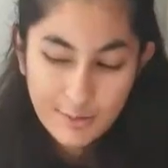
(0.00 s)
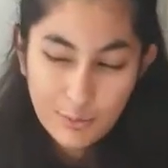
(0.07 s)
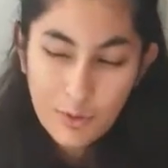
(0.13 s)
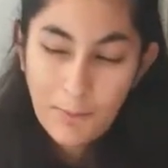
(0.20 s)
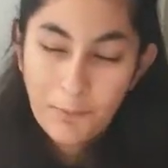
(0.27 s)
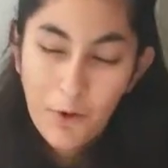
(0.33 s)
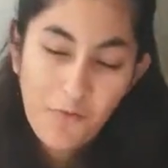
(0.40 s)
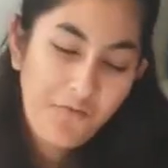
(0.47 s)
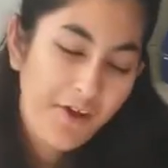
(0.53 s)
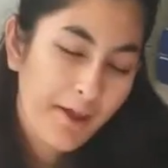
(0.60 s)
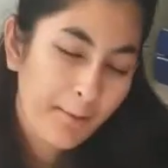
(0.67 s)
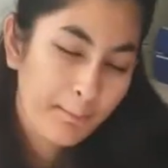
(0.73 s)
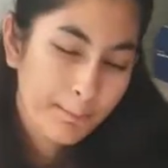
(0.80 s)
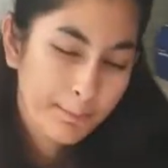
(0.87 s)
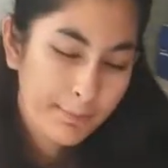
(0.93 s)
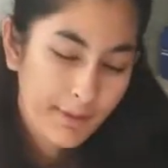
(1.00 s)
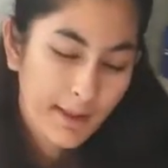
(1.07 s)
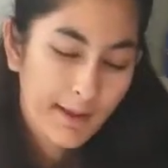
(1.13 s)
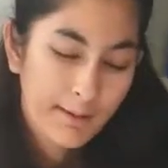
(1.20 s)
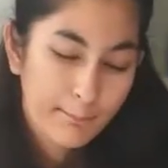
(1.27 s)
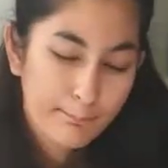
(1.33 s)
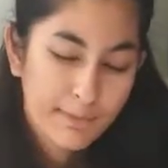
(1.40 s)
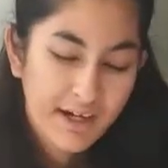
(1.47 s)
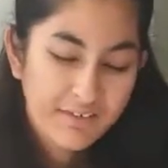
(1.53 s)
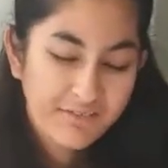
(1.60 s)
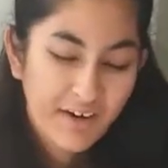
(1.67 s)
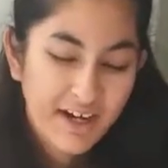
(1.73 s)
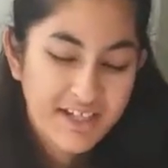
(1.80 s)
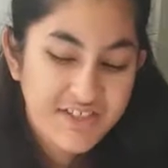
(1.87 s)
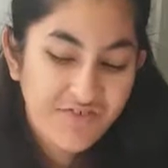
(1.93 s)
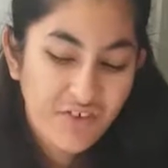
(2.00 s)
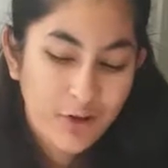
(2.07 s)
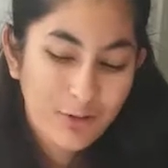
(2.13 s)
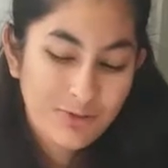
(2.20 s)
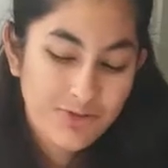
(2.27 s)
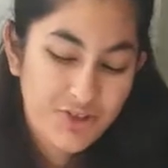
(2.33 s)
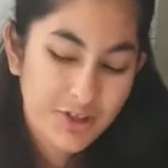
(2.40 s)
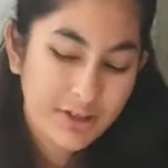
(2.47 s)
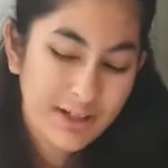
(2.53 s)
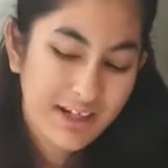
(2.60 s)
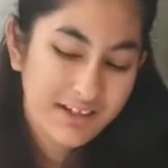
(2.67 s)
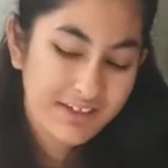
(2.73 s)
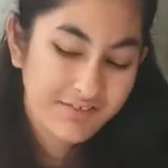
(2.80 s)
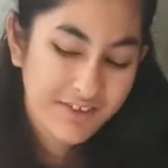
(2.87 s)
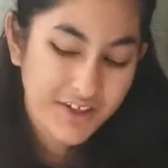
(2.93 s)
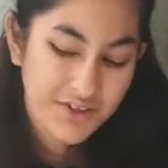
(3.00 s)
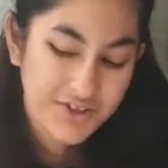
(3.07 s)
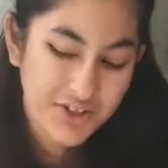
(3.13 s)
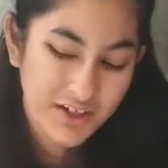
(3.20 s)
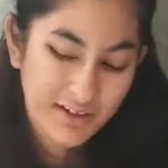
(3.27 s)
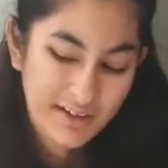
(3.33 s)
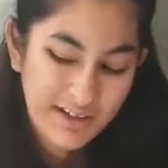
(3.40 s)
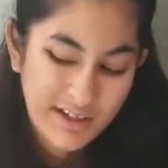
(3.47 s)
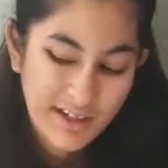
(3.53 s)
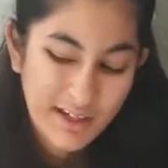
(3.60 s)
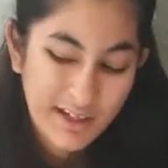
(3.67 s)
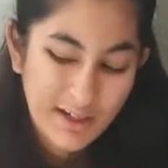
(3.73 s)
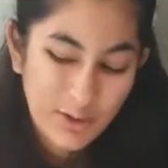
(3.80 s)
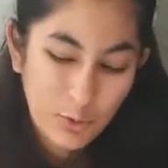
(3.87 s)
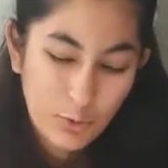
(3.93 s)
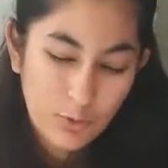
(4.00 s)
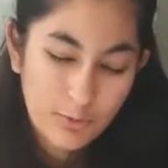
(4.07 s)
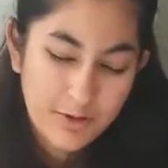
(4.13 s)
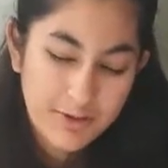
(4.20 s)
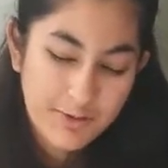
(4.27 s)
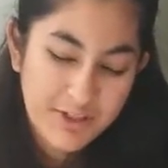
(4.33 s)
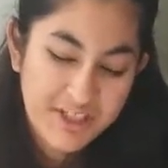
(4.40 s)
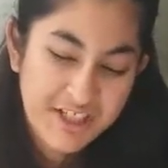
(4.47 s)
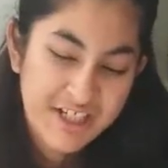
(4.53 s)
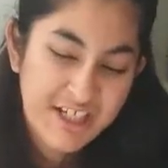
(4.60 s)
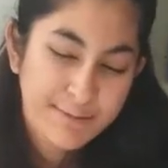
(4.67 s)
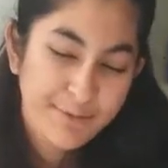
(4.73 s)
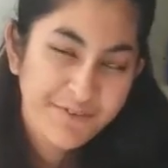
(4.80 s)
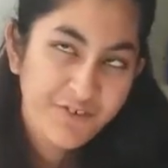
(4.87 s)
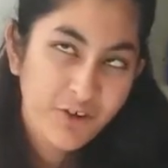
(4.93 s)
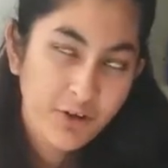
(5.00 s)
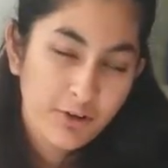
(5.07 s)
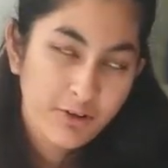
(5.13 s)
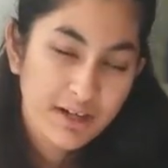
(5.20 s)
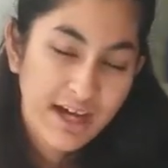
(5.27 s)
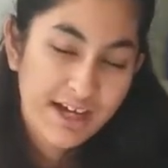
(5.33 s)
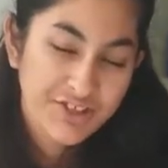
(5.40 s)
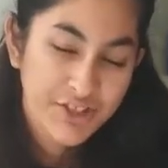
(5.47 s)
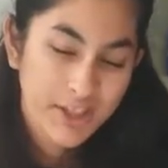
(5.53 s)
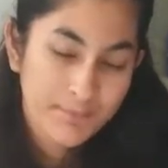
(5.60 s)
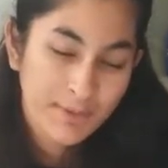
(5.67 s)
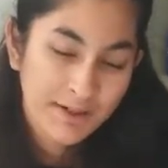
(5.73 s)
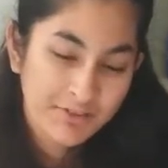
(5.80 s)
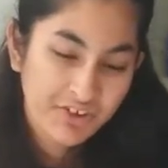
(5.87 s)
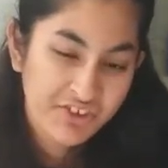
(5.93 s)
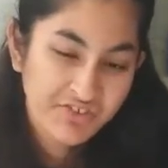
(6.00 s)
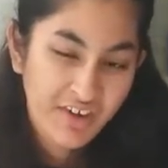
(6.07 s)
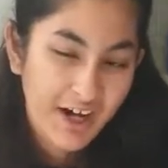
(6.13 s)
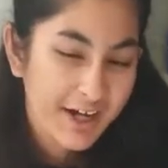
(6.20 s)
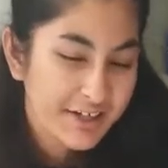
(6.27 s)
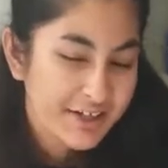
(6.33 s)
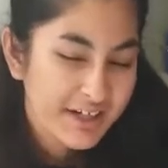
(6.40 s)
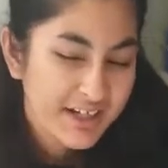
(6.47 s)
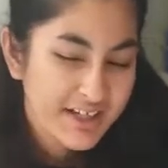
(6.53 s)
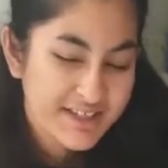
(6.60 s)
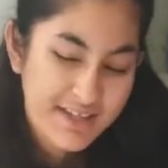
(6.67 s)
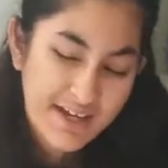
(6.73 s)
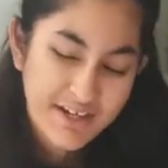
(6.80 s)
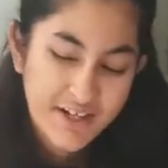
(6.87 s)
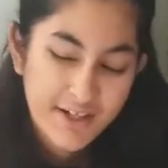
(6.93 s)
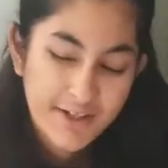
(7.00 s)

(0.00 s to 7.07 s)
One more thing, my advice for Lord Sugar in the future. Just before Souleyman was fired, he said,